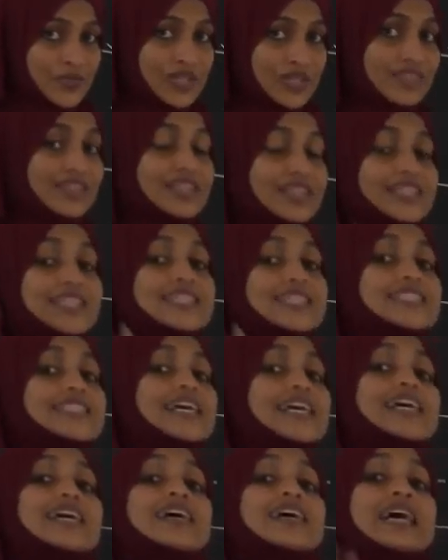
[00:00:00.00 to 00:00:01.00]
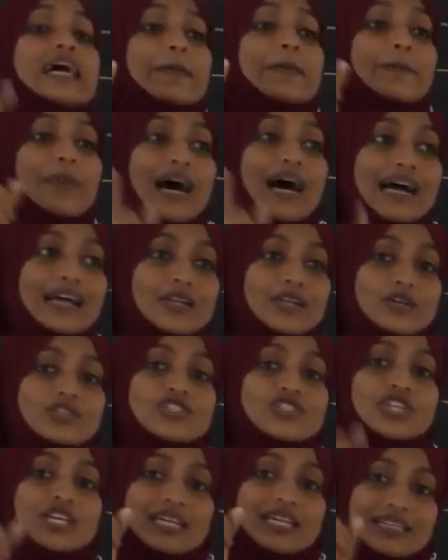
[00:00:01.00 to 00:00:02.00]
That is a
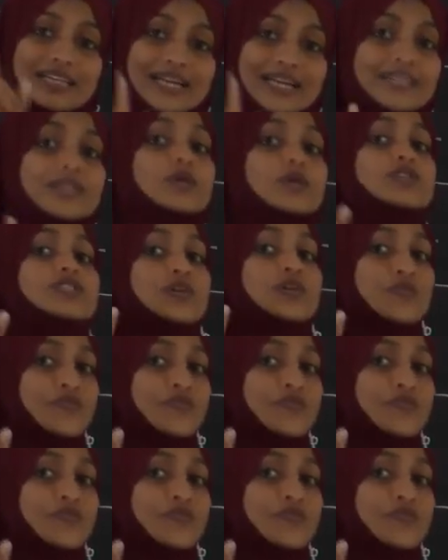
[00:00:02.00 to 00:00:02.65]
biological nitrogen